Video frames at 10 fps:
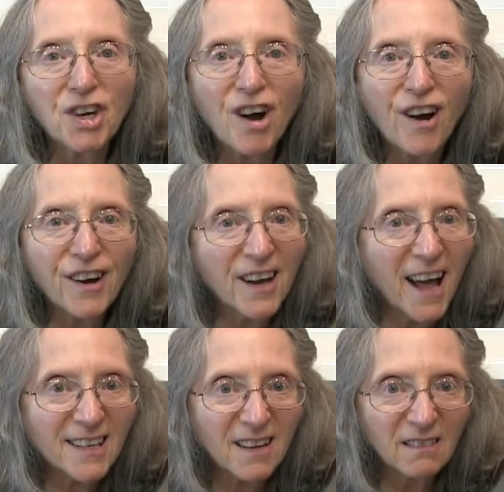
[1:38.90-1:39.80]
chard
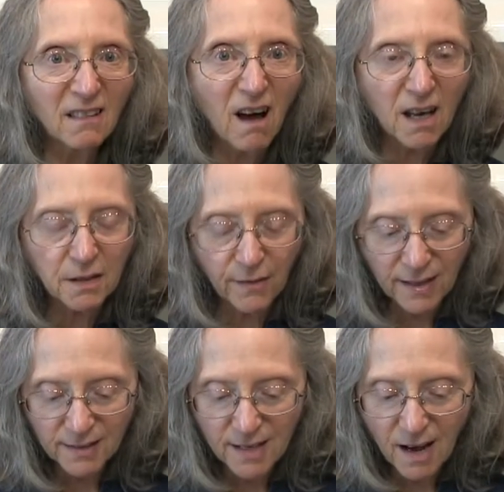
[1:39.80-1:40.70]
has a lot of
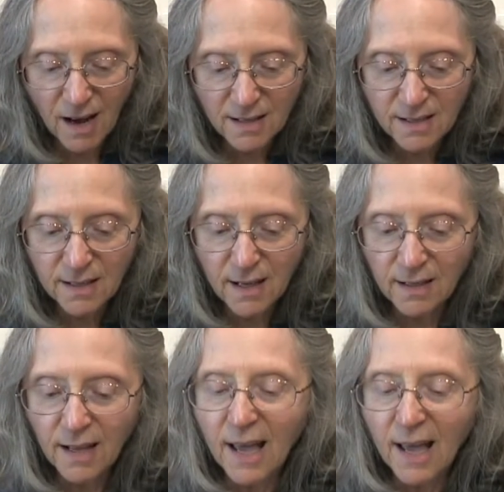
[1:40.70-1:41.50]
antioxidant